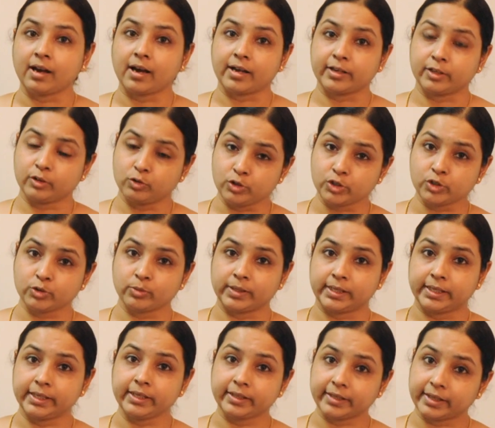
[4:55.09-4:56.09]
are
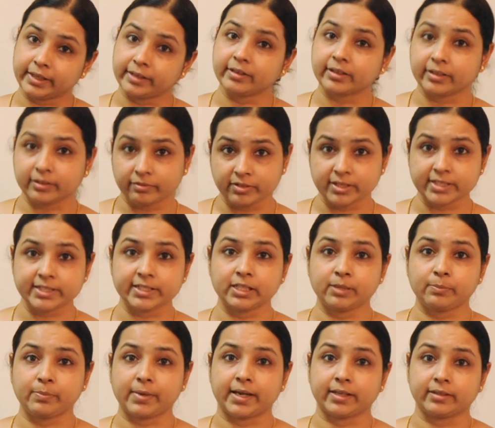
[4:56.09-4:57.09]
usually trend
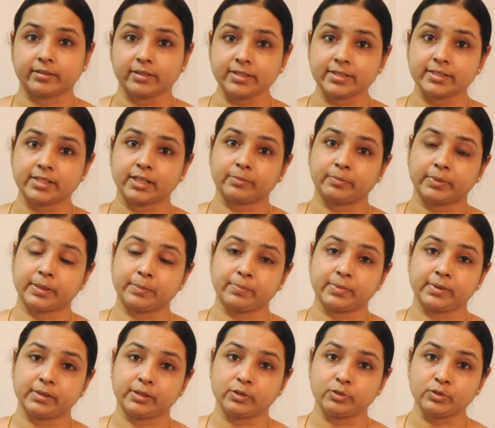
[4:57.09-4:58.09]
reversal patterns that
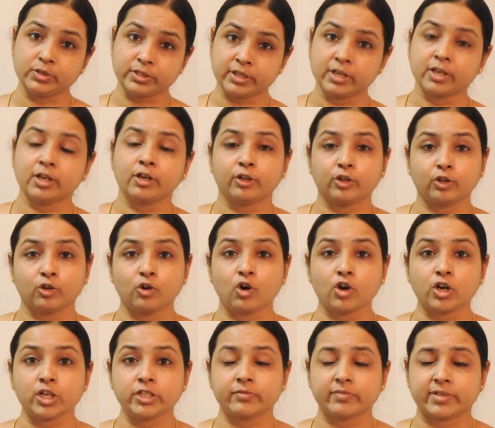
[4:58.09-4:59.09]
people use to
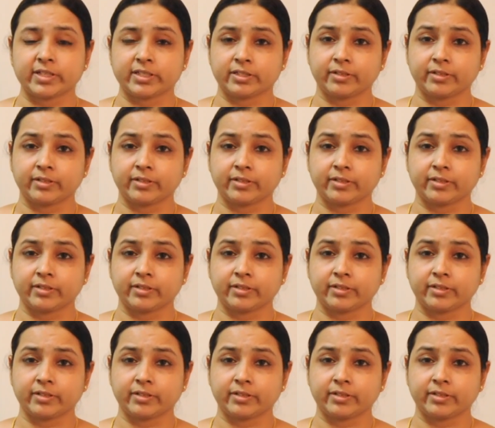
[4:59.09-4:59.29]
gauge